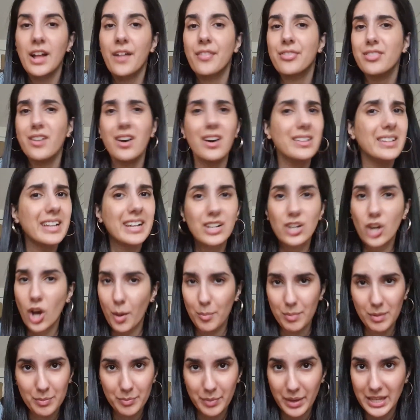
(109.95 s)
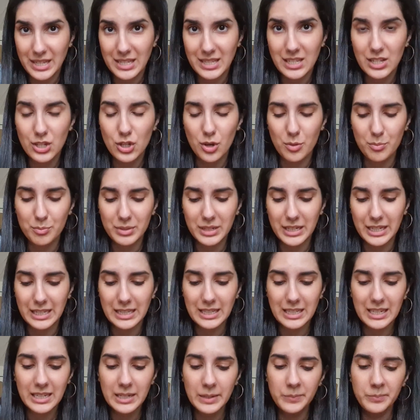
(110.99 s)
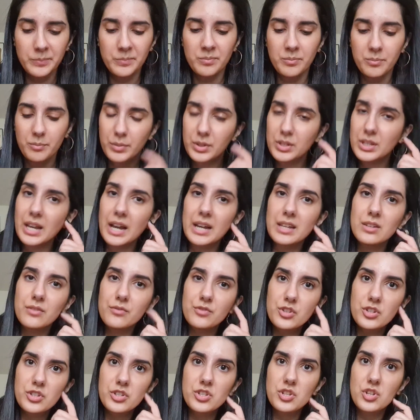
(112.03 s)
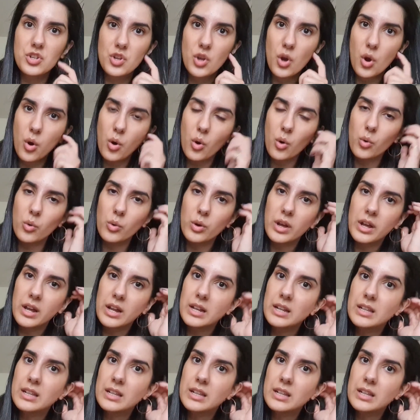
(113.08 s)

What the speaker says: not like copy pasted completely, but kind of just know